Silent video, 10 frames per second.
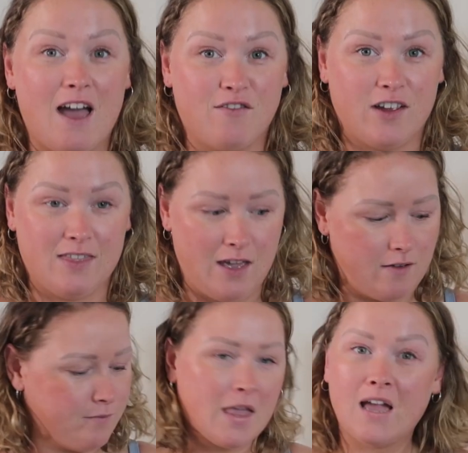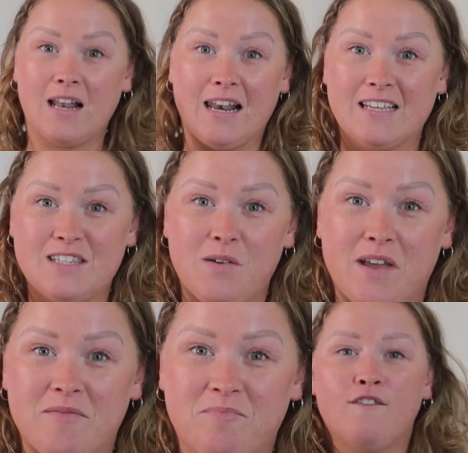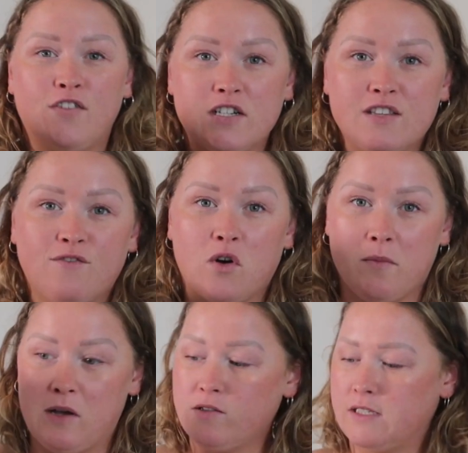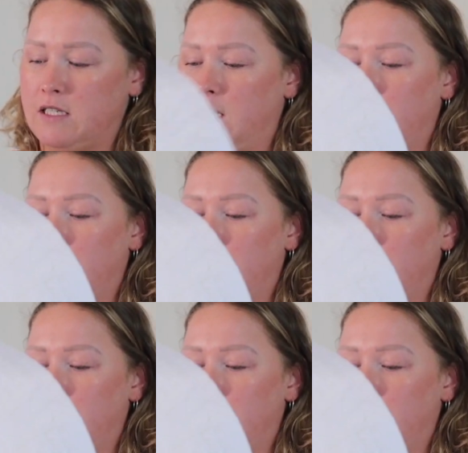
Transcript: everything. Let's do it. First and foremost,